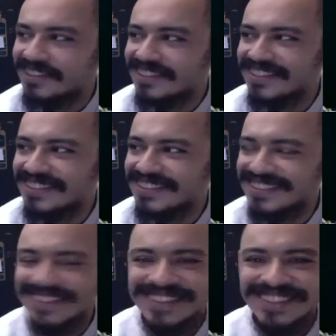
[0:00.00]

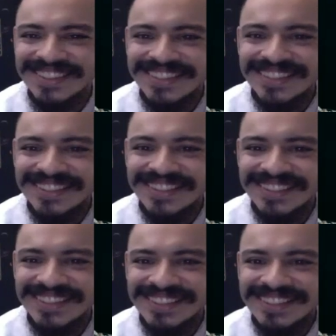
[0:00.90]

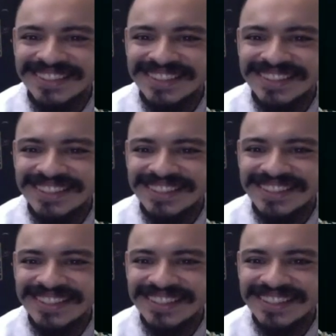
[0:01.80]

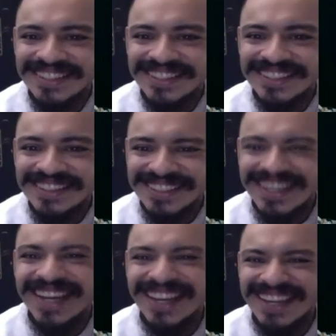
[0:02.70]

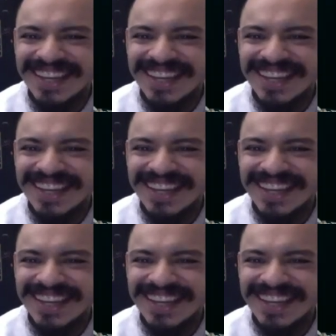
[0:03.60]
[no speech]